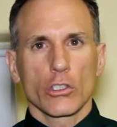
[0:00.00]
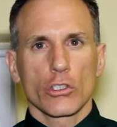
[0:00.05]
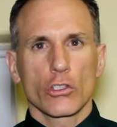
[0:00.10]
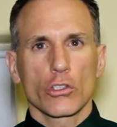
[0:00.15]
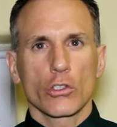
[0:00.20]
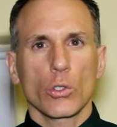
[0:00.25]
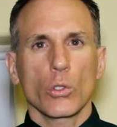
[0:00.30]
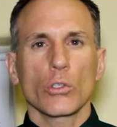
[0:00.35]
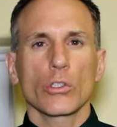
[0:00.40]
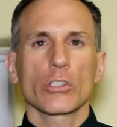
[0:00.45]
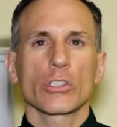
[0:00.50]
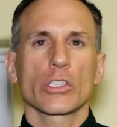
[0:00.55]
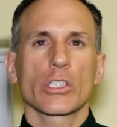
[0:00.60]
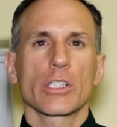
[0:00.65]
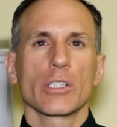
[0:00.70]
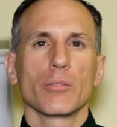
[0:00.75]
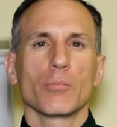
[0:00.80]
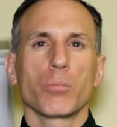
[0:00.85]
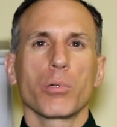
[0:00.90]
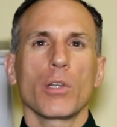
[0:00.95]
The shoulder is
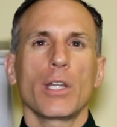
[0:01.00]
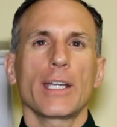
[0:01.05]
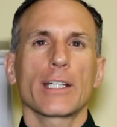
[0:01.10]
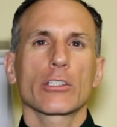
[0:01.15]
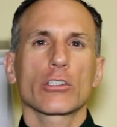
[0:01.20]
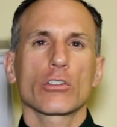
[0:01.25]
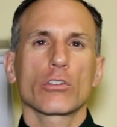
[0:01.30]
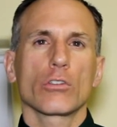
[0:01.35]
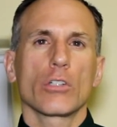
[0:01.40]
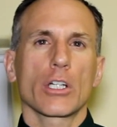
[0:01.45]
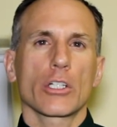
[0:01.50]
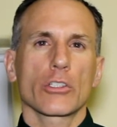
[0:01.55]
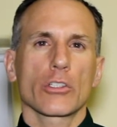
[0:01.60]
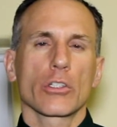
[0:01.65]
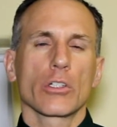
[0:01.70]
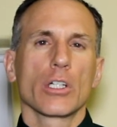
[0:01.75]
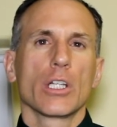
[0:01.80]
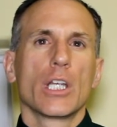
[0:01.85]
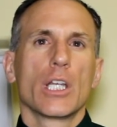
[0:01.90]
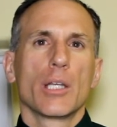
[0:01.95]
a complex
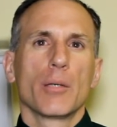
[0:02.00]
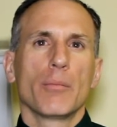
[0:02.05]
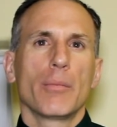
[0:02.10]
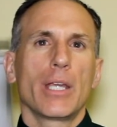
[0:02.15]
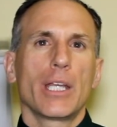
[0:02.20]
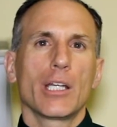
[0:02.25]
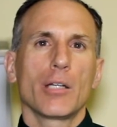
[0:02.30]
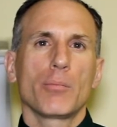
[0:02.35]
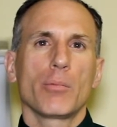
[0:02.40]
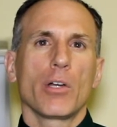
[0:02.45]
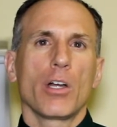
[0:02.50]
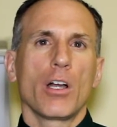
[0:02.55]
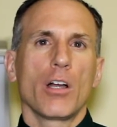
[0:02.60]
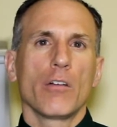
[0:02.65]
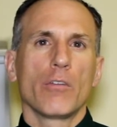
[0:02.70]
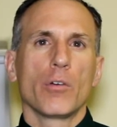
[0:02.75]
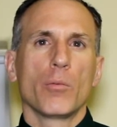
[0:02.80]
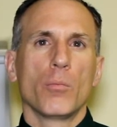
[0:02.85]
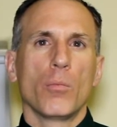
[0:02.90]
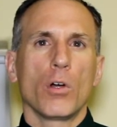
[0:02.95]
structure made up
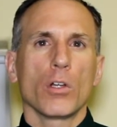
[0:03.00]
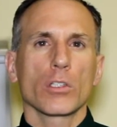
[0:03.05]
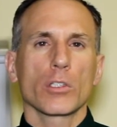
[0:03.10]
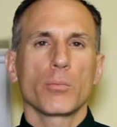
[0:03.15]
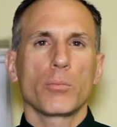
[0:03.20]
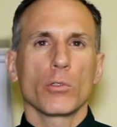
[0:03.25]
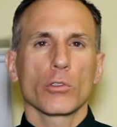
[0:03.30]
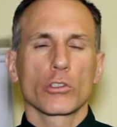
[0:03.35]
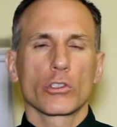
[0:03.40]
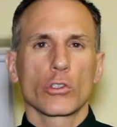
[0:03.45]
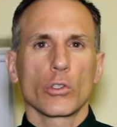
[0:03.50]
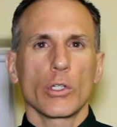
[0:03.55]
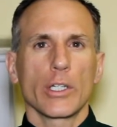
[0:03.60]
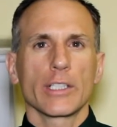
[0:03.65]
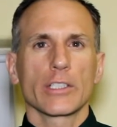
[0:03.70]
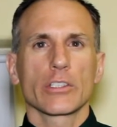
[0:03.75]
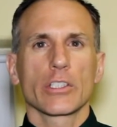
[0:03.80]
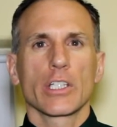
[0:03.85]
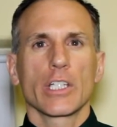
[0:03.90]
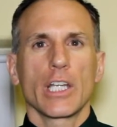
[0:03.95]
of multiple
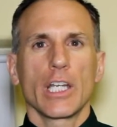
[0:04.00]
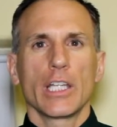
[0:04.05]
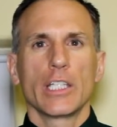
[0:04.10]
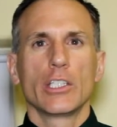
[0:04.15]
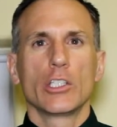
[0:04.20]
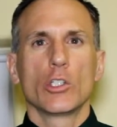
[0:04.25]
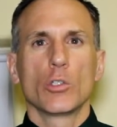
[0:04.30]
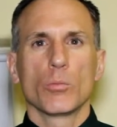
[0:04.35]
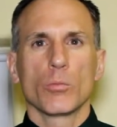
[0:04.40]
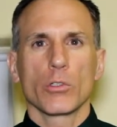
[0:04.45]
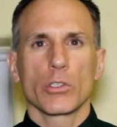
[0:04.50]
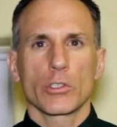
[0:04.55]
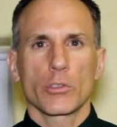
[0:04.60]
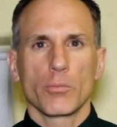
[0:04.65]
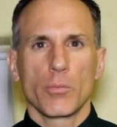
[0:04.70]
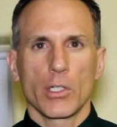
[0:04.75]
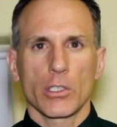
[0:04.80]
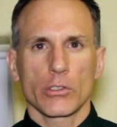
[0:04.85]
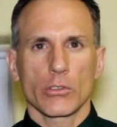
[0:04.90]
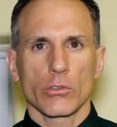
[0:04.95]
joints and
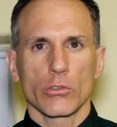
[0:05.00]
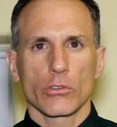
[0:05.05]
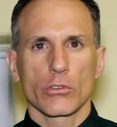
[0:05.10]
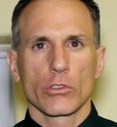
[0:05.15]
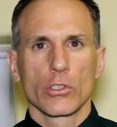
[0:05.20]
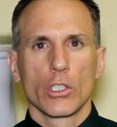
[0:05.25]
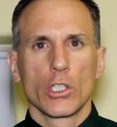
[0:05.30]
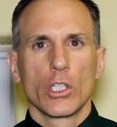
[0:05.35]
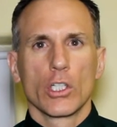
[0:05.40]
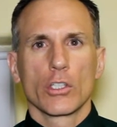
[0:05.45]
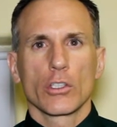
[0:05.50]
numerous muscles.